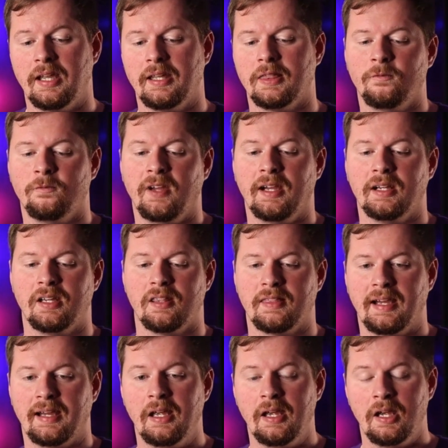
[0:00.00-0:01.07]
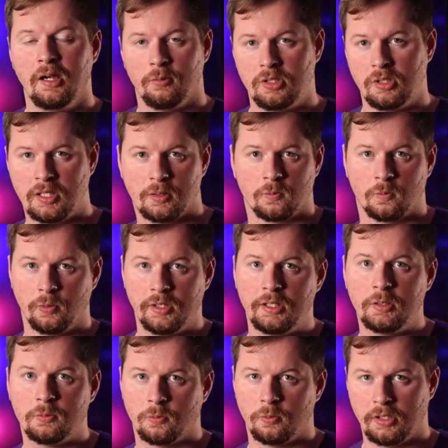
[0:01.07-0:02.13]
And the fact that when you get
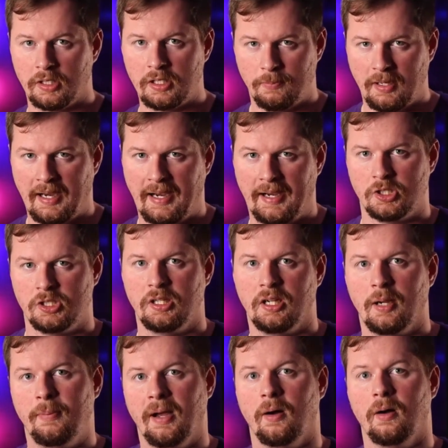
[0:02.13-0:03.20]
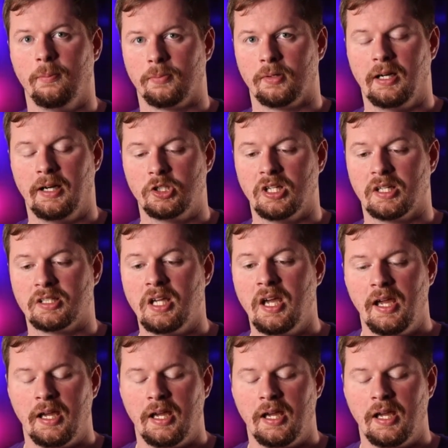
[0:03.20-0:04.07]
really, really passionate about a project